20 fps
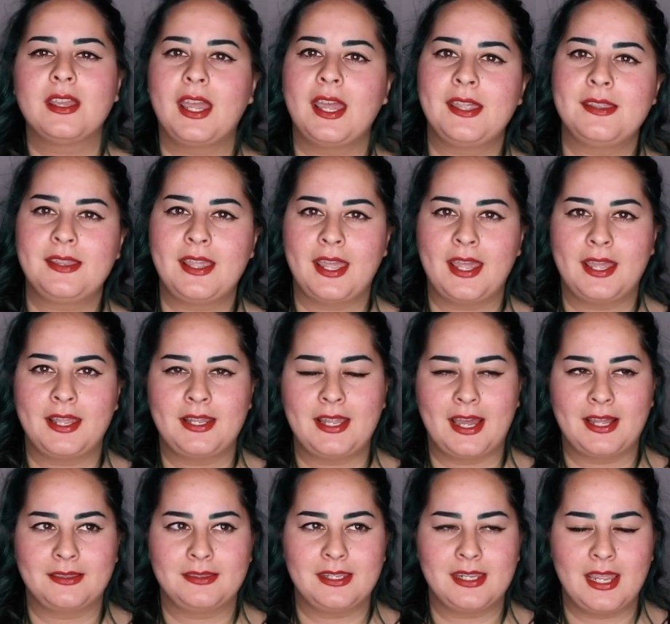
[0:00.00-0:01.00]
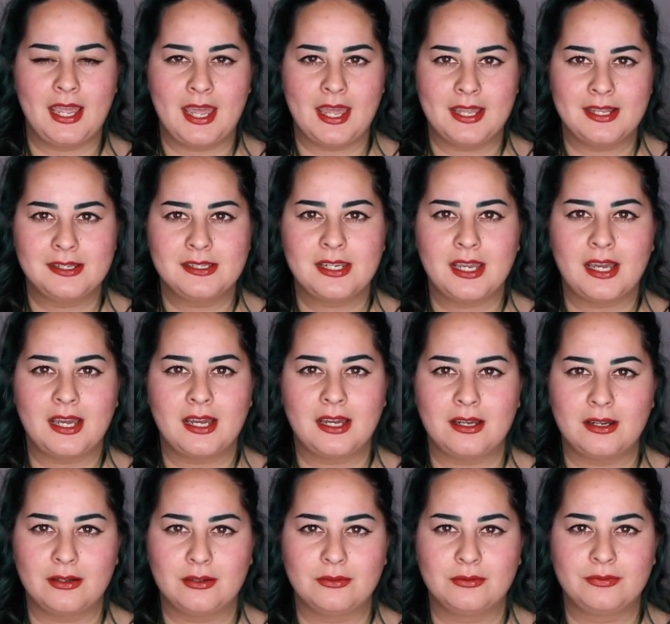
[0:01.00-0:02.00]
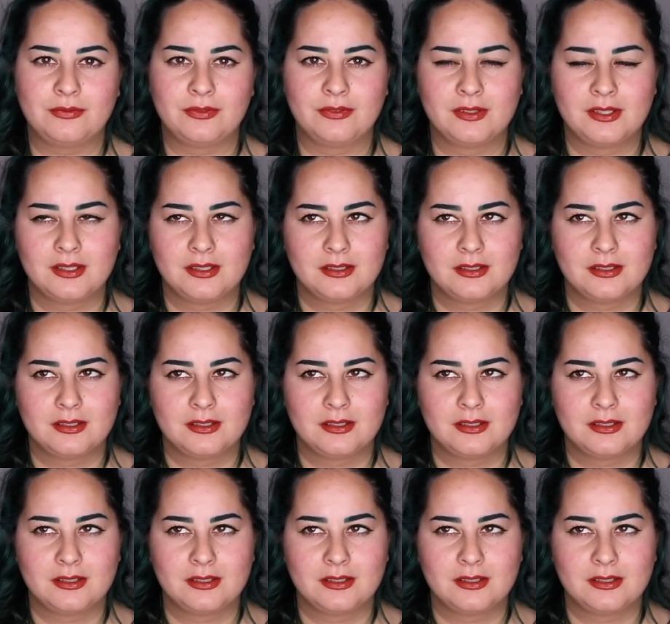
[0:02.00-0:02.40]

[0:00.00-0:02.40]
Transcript: And then at the end of,